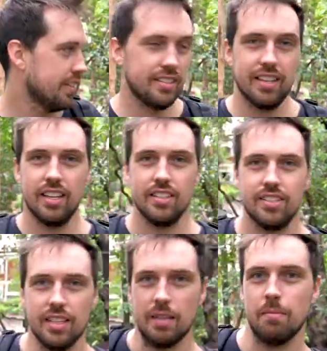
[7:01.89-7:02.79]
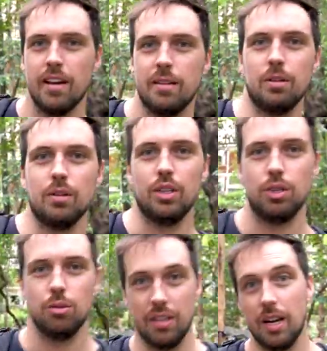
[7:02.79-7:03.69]
that says the main building
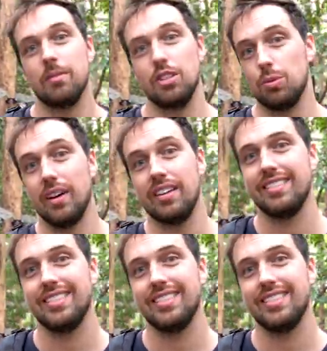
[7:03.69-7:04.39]
should be up this way.